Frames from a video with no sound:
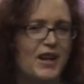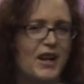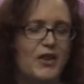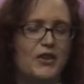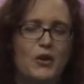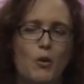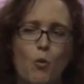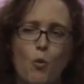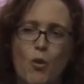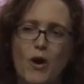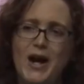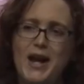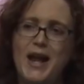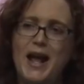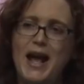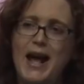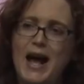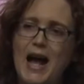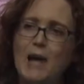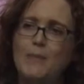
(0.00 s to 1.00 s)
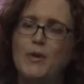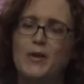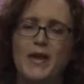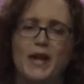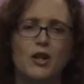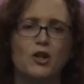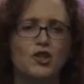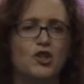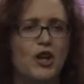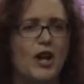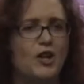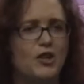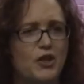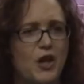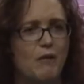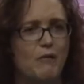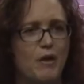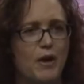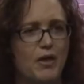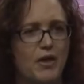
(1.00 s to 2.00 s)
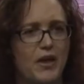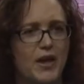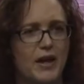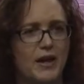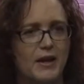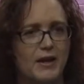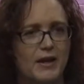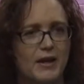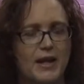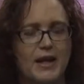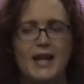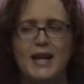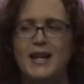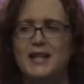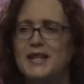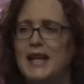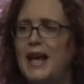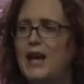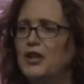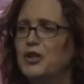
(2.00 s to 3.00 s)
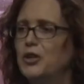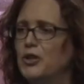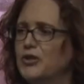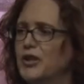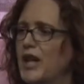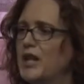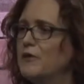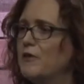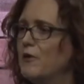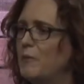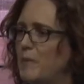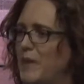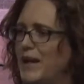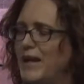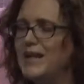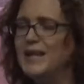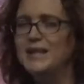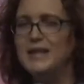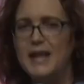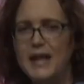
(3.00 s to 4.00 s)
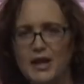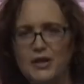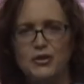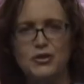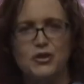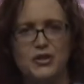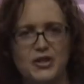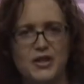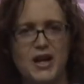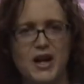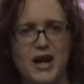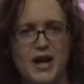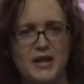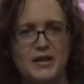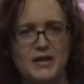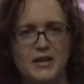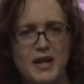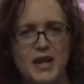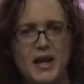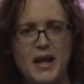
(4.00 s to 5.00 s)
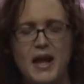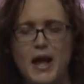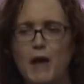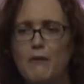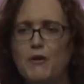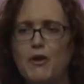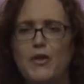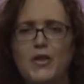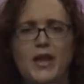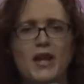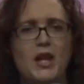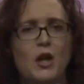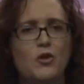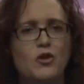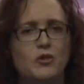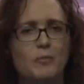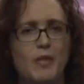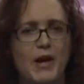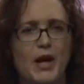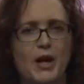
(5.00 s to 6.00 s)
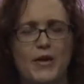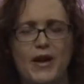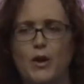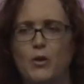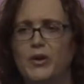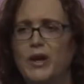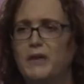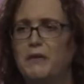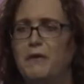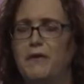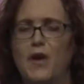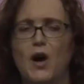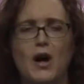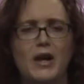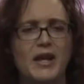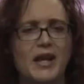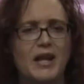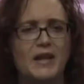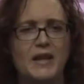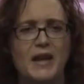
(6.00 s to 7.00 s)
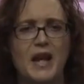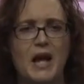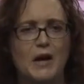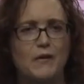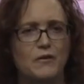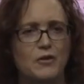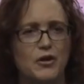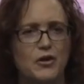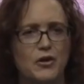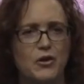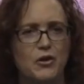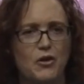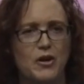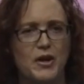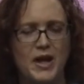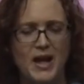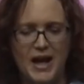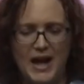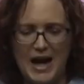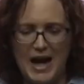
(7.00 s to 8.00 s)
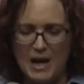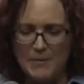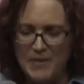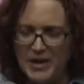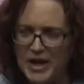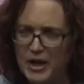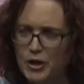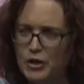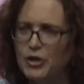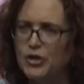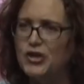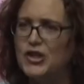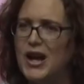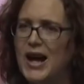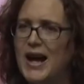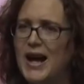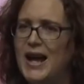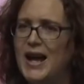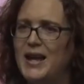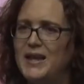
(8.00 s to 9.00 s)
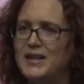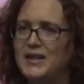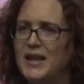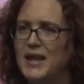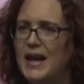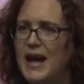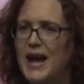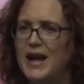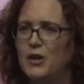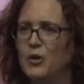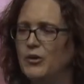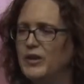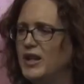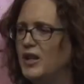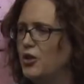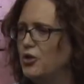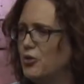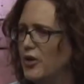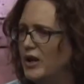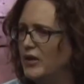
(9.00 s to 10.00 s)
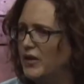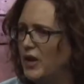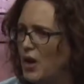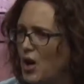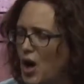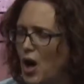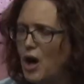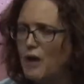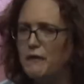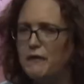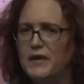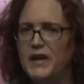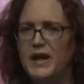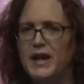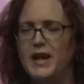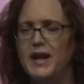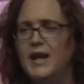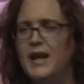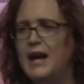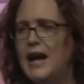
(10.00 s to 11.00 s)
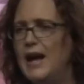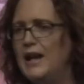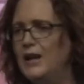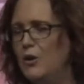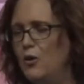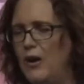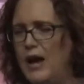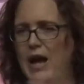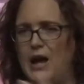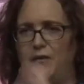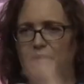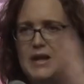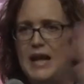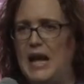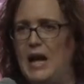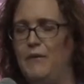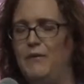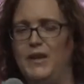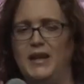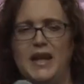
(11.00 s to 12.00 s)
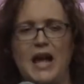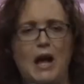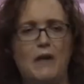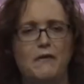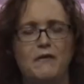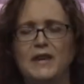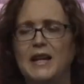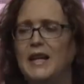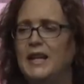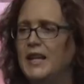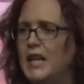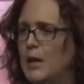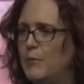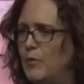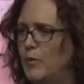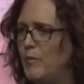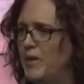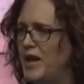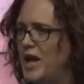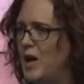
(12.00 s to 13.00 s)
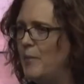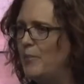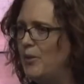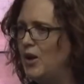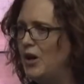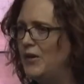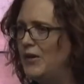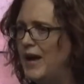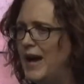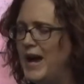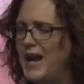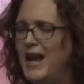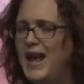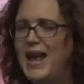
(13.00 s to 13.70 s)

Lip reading: The one habit that'll change everything. It's exercise. For me, it's exercise. Everything goes better. I don't get foggy in the afternoon. I'm energized. I don't need to drink the coffee. I don't have to have the caffeine keeping me up all night.